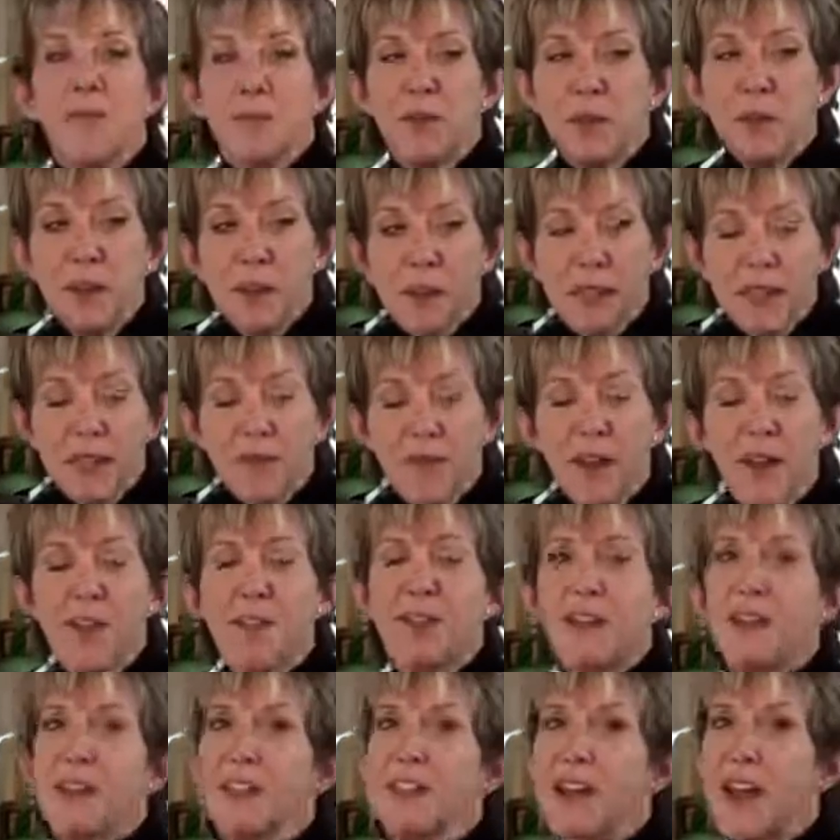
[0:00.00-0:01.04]
Do these
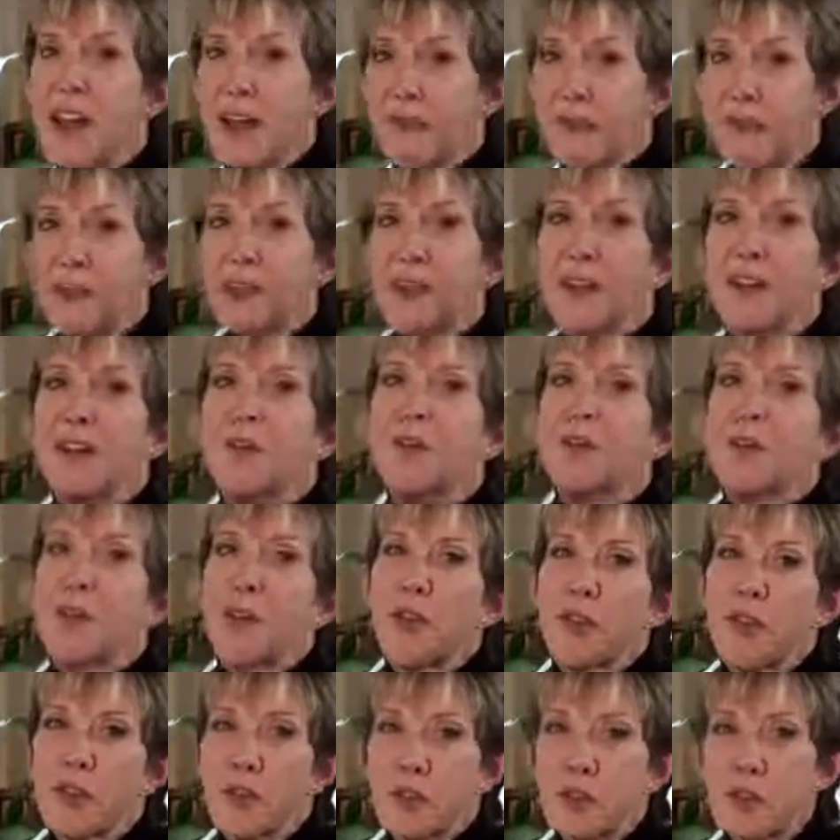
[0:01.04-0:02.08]
5 things every day for
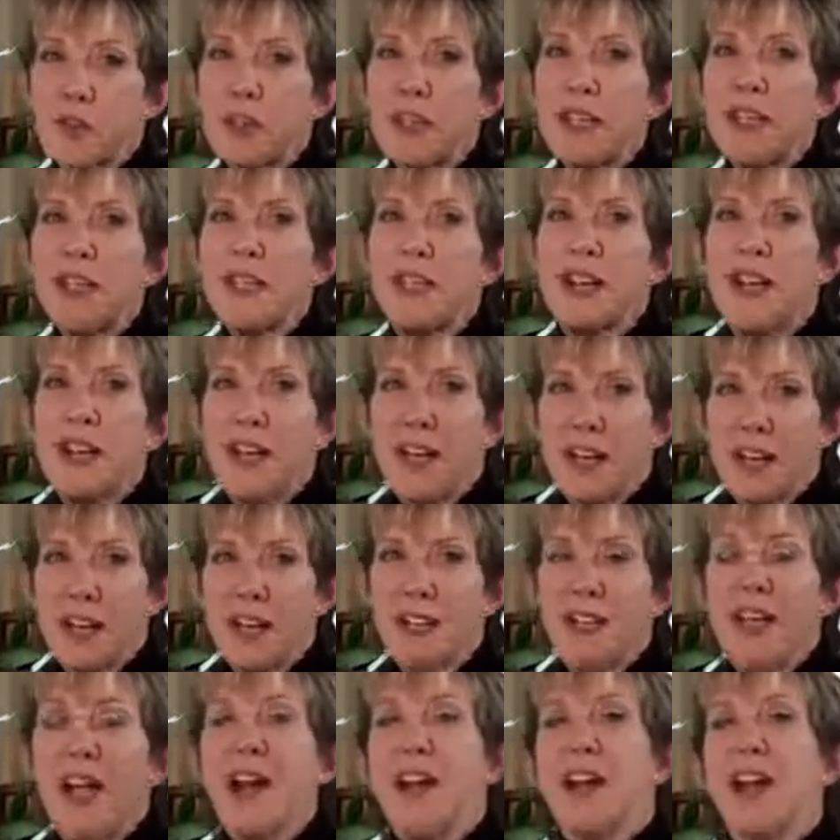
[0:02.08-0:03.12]
30
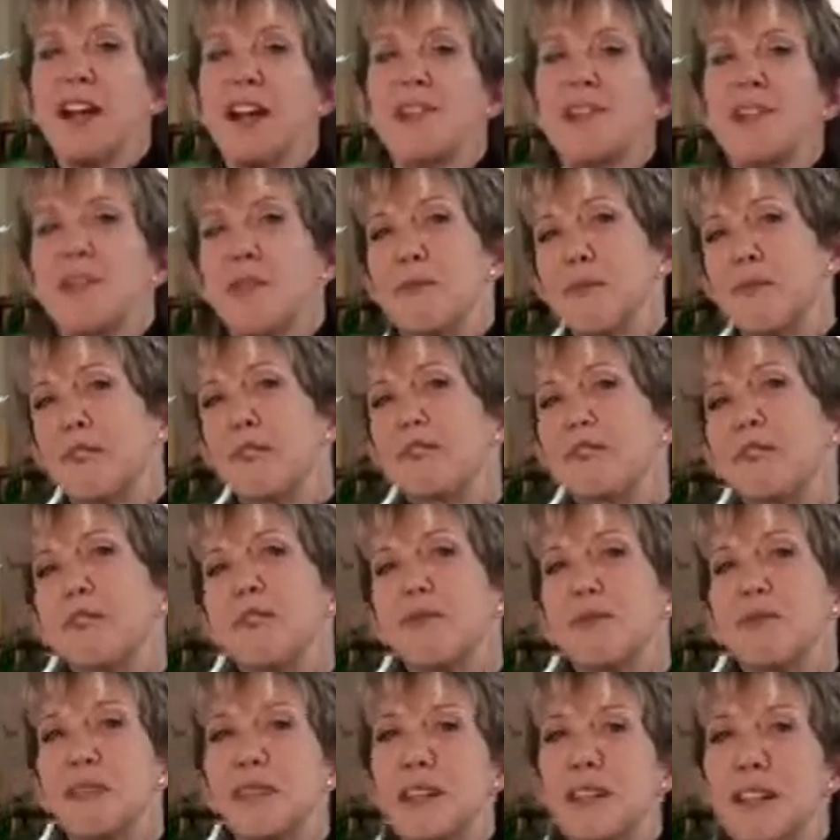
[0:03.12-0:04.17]
days and tell me if you
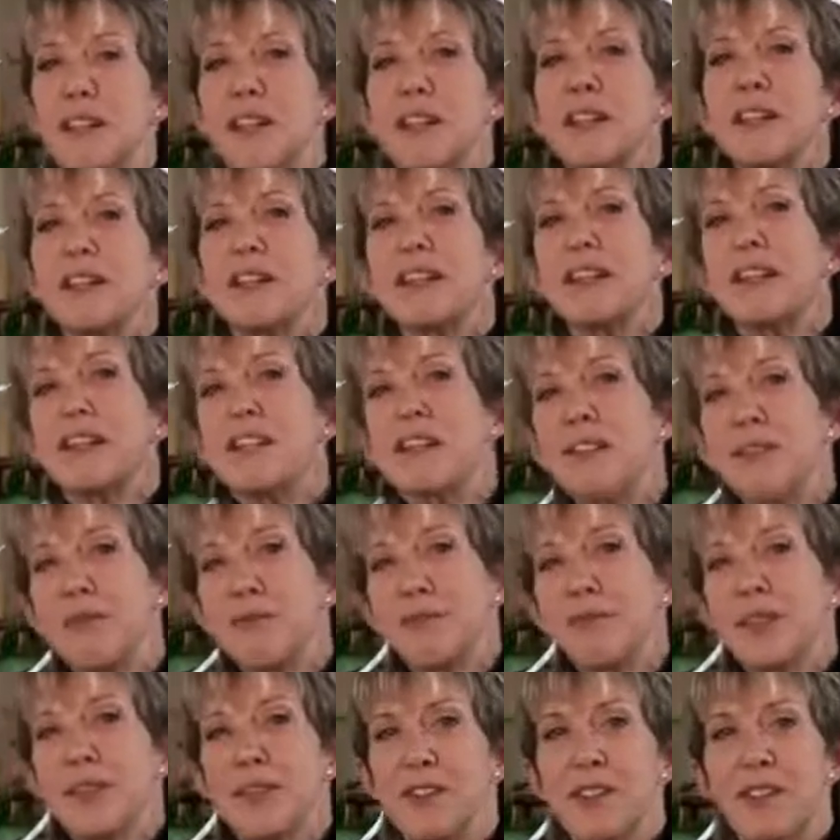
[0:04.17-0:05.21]
don't see a
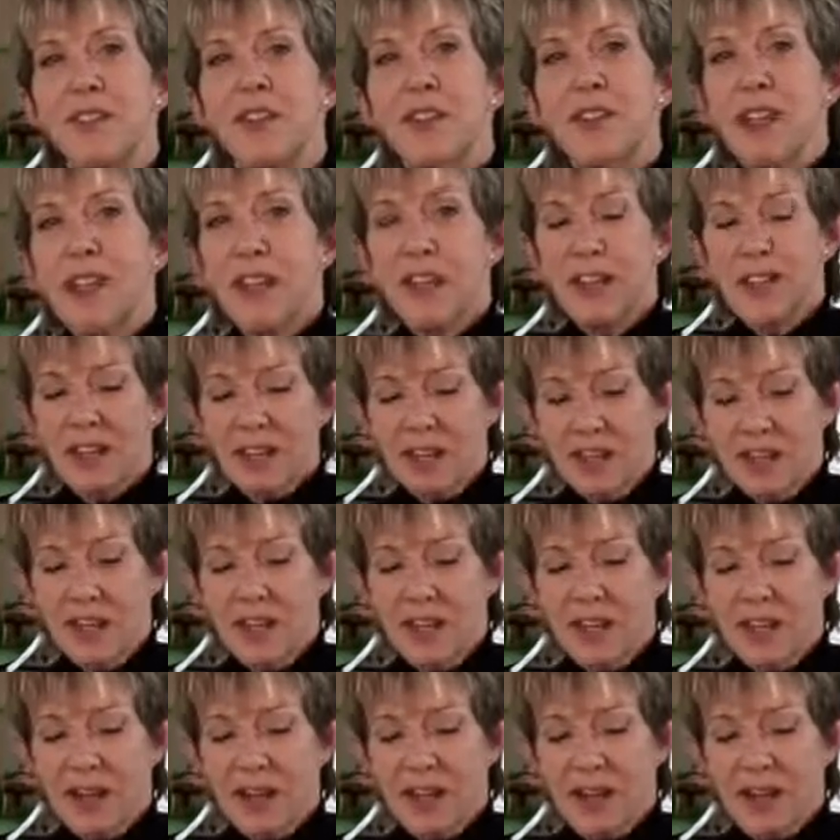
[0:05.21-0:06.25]
difference
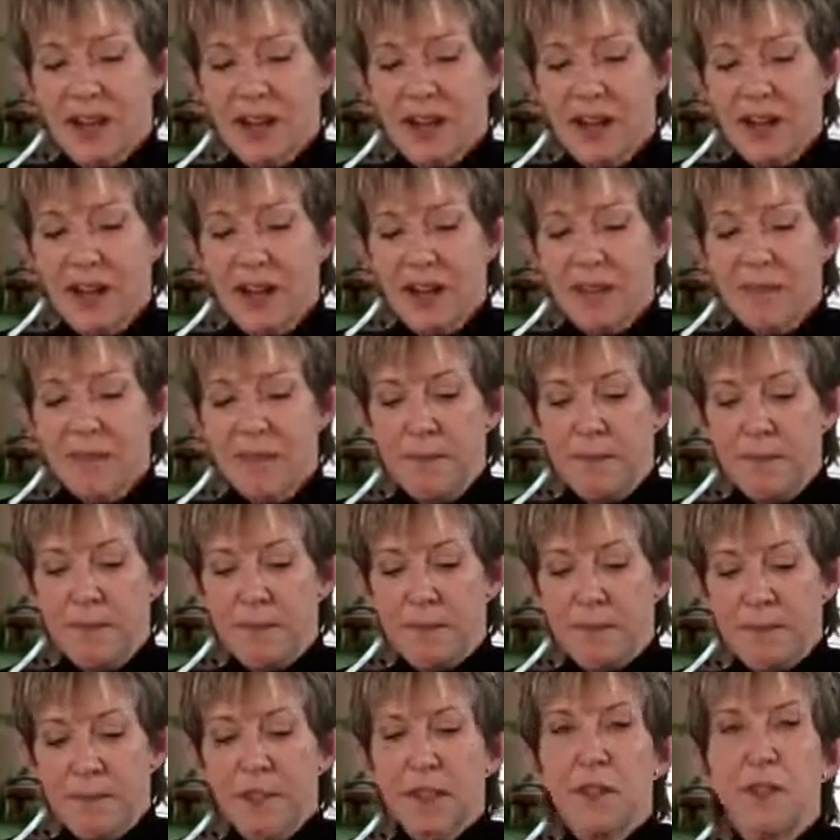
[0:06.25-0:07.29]
in
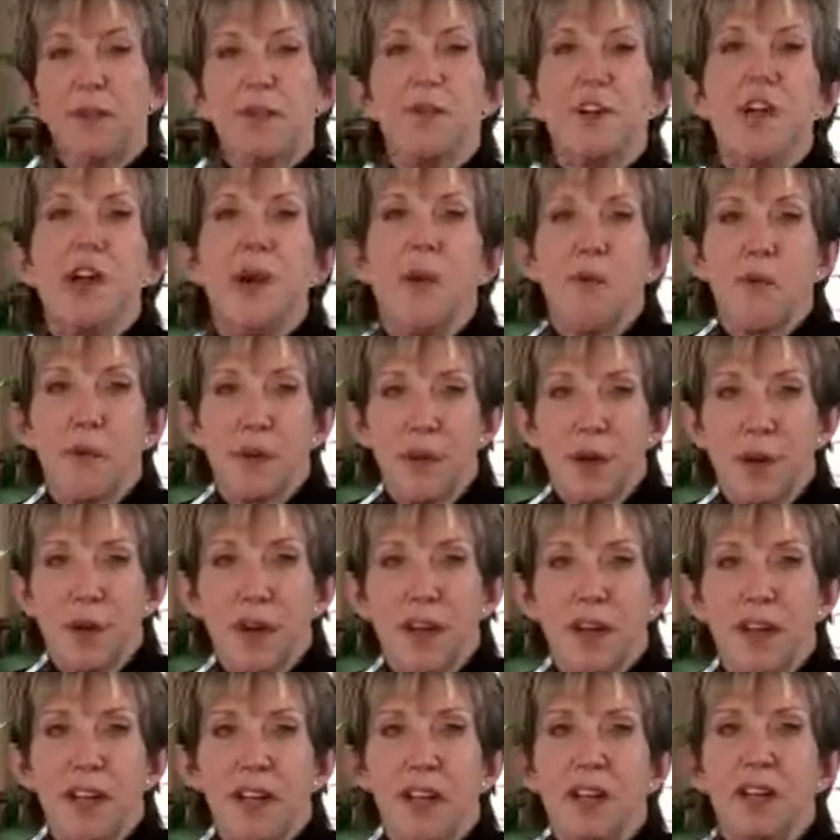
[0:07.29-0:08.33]
your
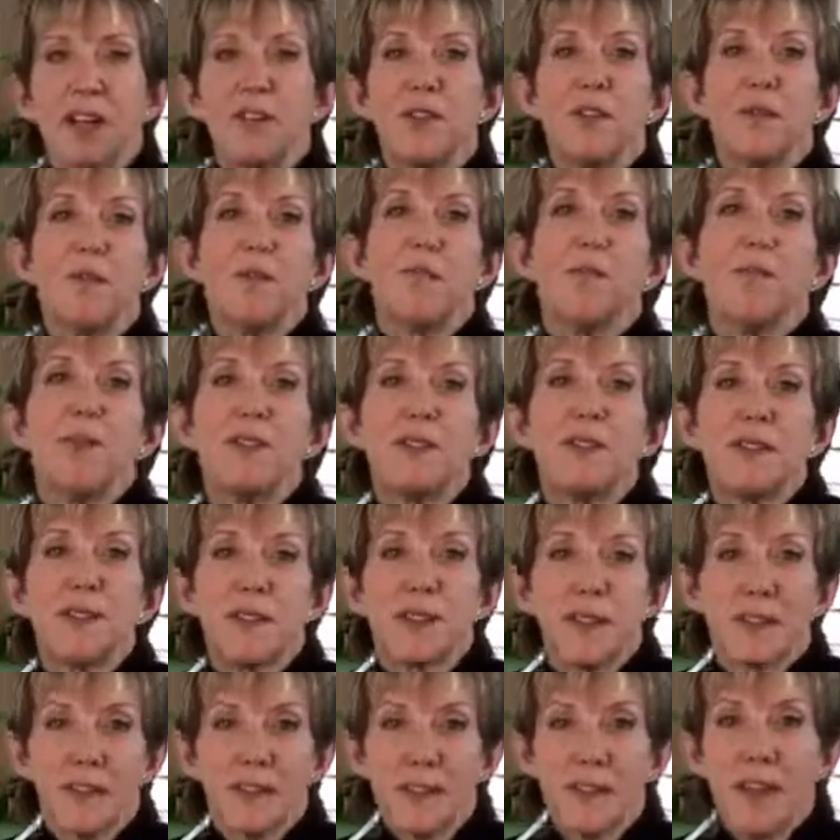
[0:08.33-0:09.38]
network, in your
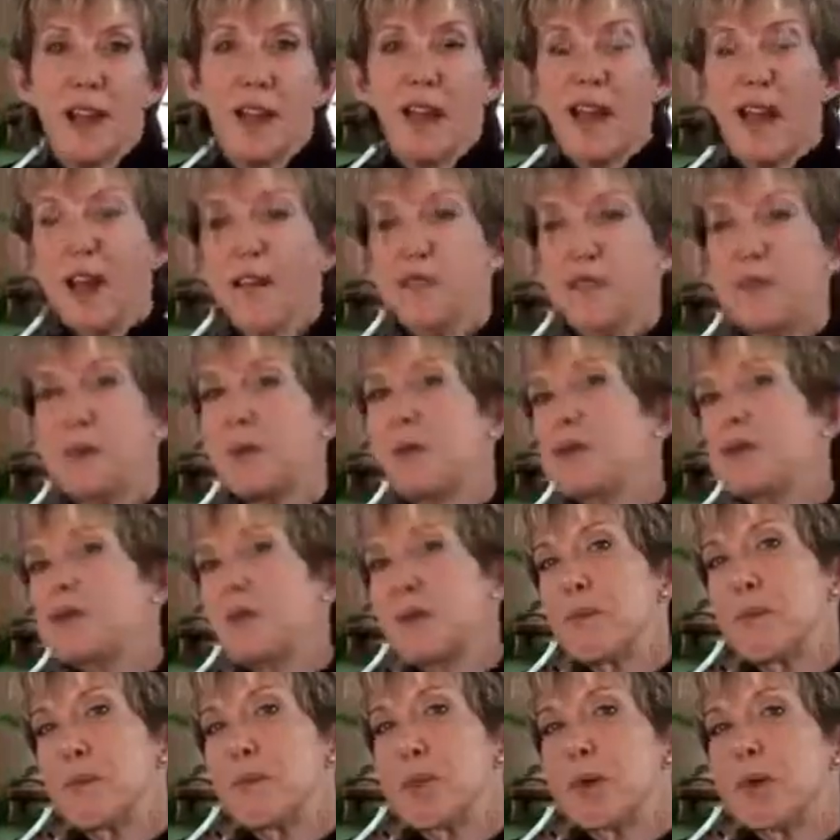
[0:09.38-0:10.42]
business. Have you built
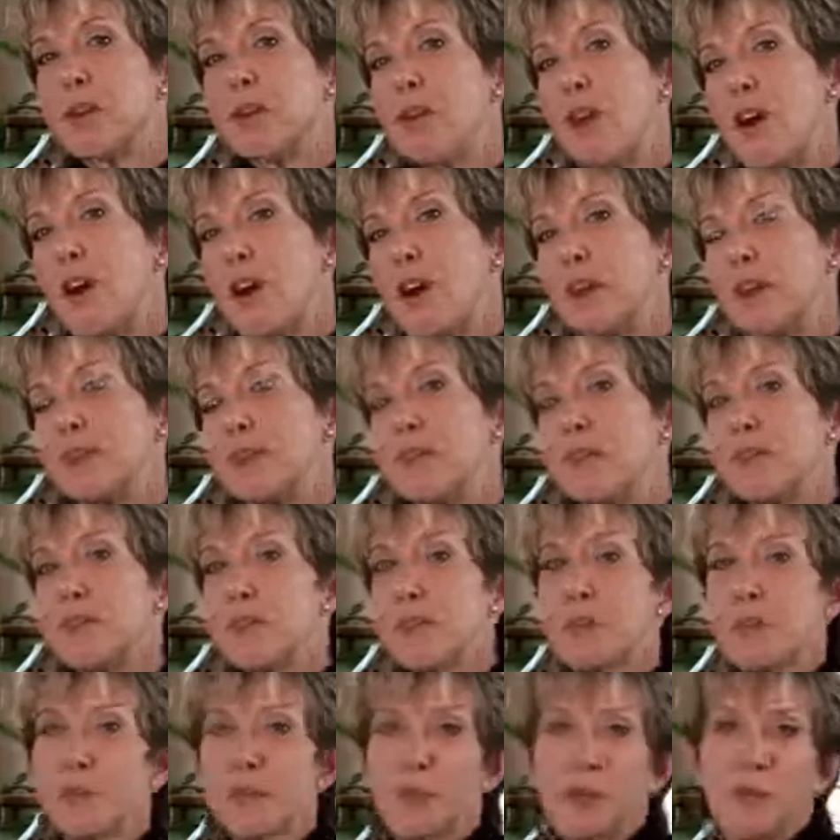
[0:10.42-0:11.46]
up more clients? Have you
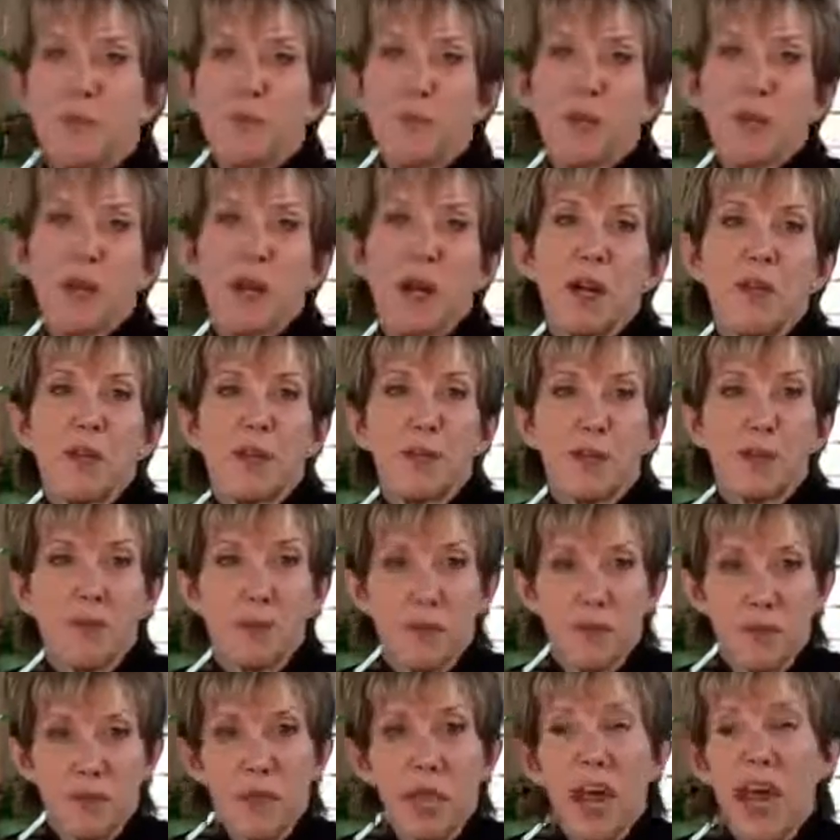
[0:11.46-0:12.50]
built up more
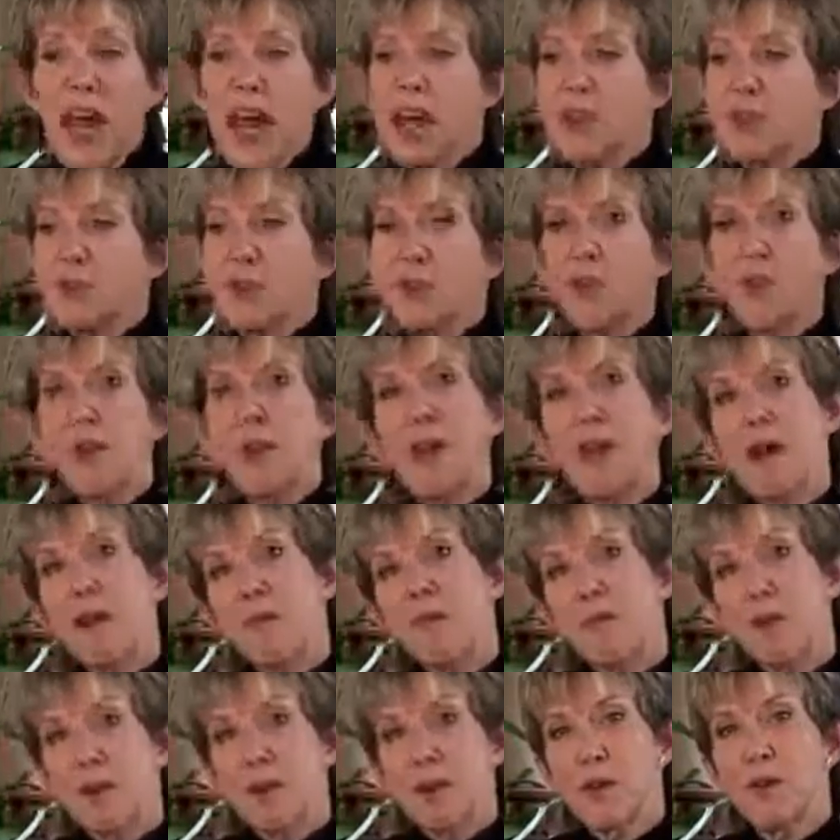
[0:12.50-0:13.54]
customers? Has your
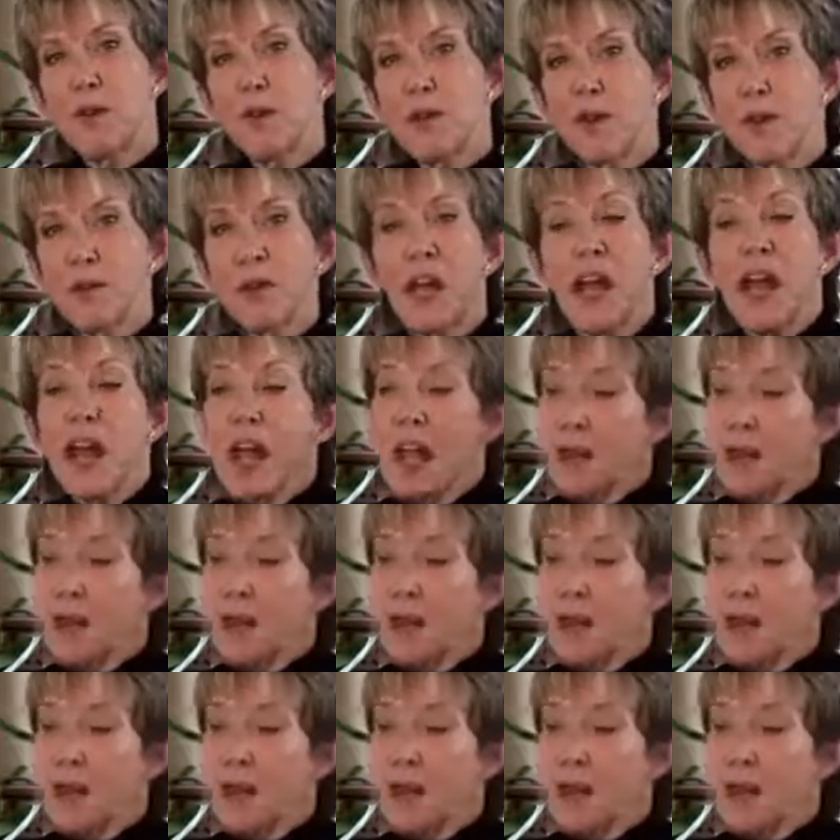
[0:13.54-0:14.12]
network grown?